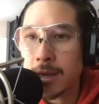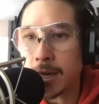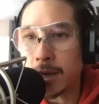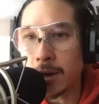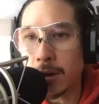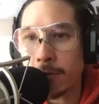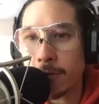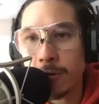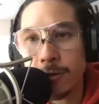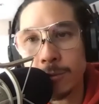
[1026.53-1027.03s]
you
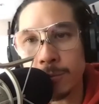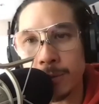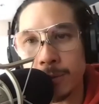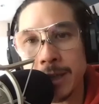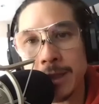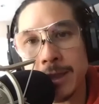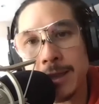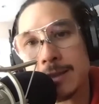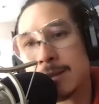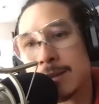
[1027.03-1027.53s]
know for
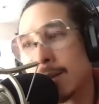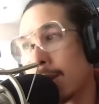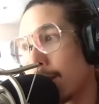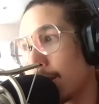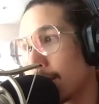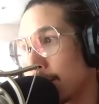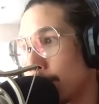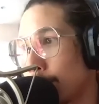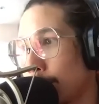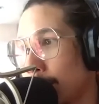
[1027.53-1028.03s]
me that's
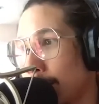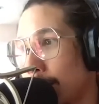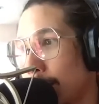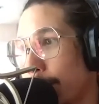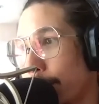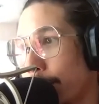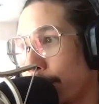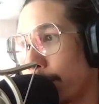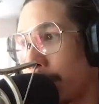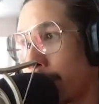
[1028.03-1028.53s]
caused me
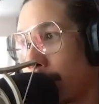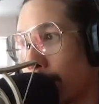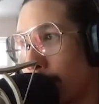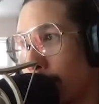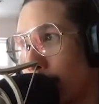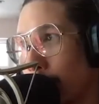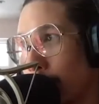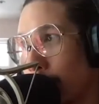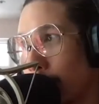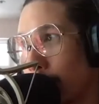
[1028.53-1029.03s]
you
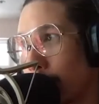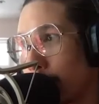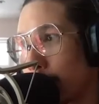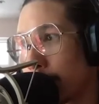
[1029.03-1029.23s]
know